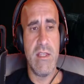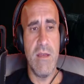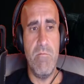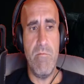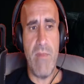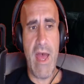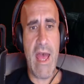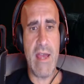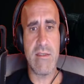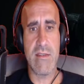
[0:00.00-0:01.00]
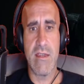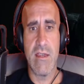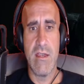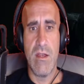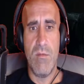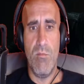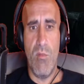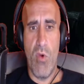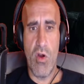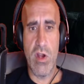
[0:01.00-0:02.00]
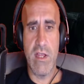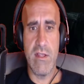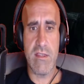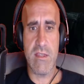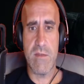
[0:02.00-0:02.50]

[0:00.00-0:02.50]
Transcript: to mask Morgan's